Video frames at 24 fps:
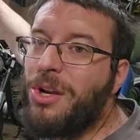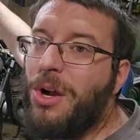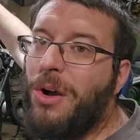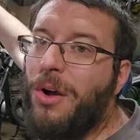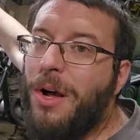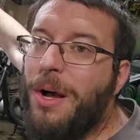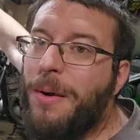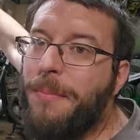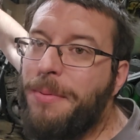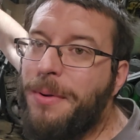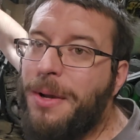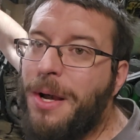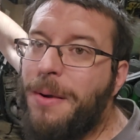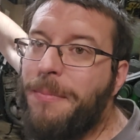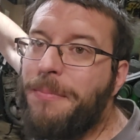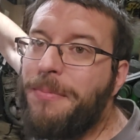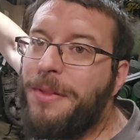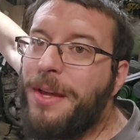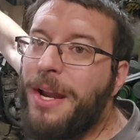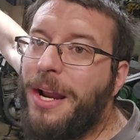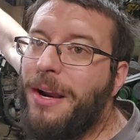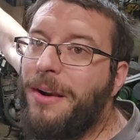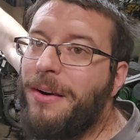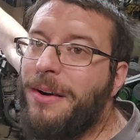saw up
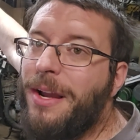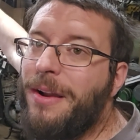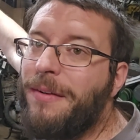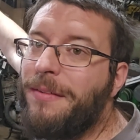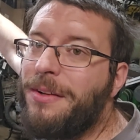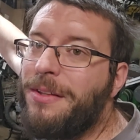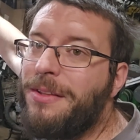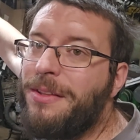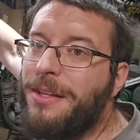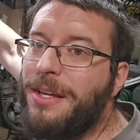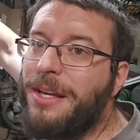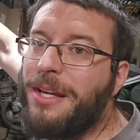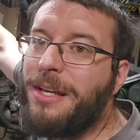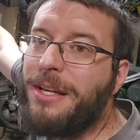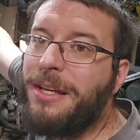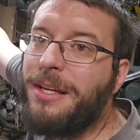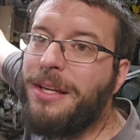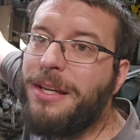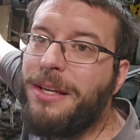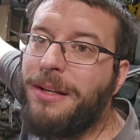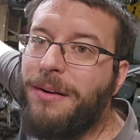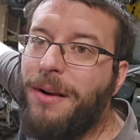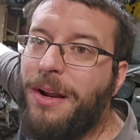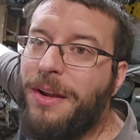there and
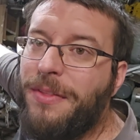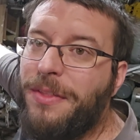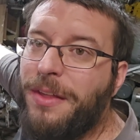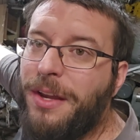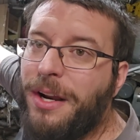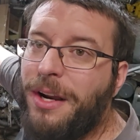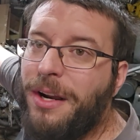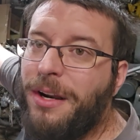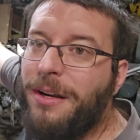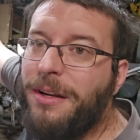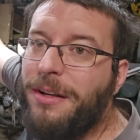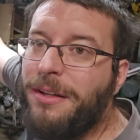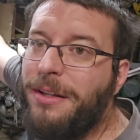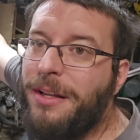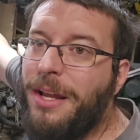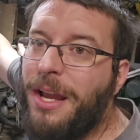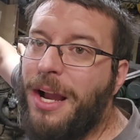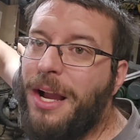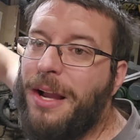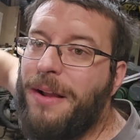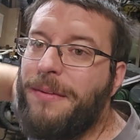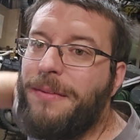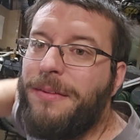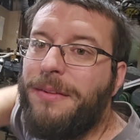everything right there.
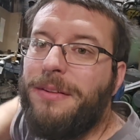Yeah,